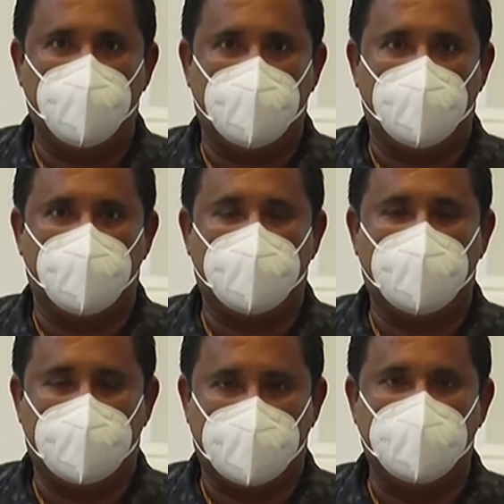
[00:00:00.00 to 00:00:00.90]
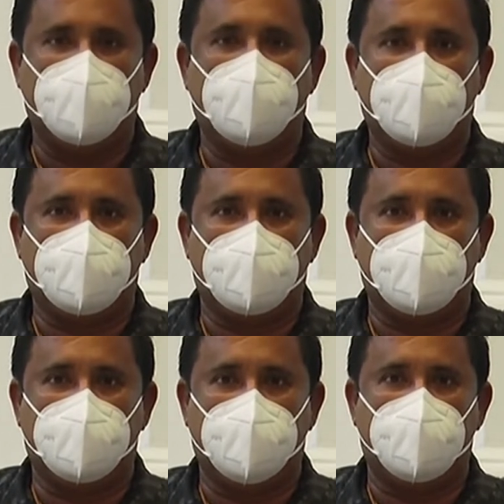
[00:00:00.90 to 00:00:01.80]
incidents have taken
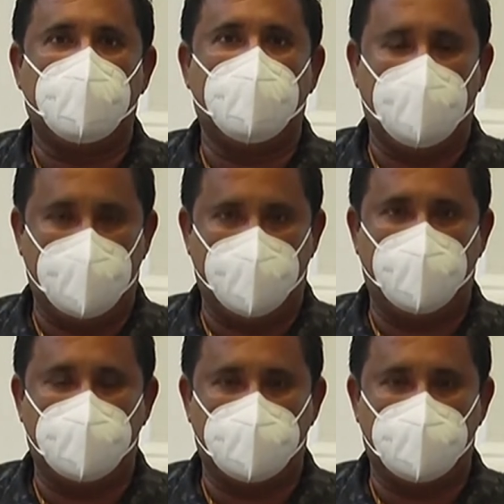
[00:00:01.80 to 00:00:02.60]
place in other countries,